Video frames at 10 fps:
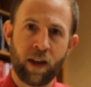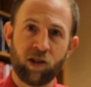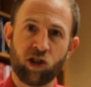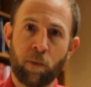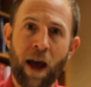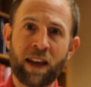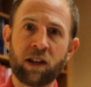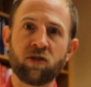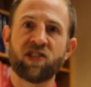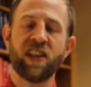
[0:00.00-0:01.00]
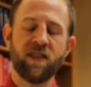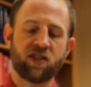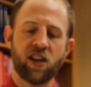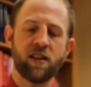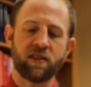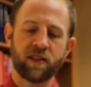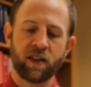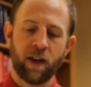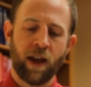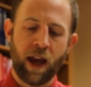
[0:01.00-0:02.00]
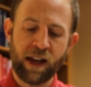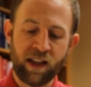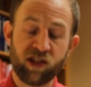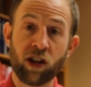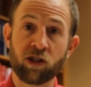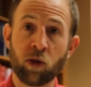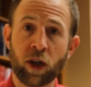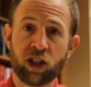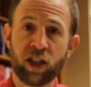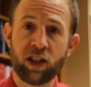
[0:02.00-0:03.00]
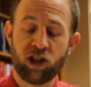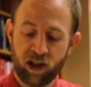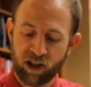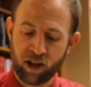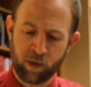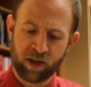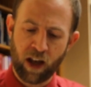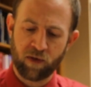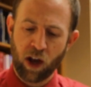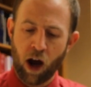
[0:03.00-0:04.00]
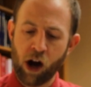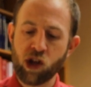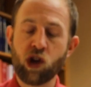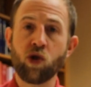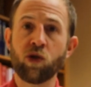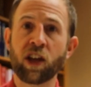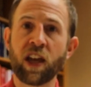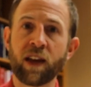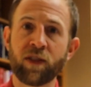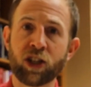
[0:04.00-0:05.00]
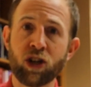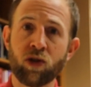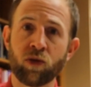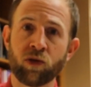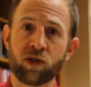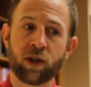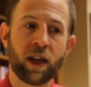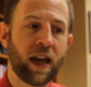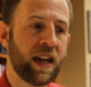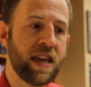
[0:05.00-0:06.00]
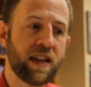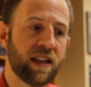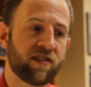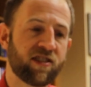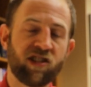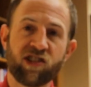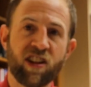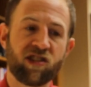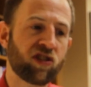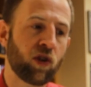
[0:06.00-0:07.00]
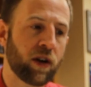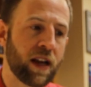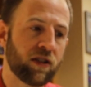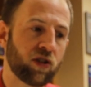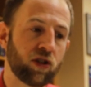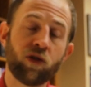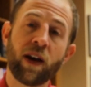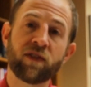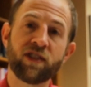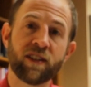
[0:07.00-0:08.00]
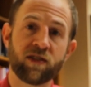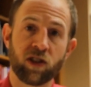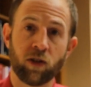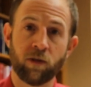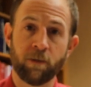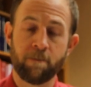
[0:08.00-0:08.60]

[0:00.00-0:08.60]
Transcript: So Pilate receives Jesus and he starts questioning Jesus himself Are you the king of the Jews? And he gets just this short answer You have said so.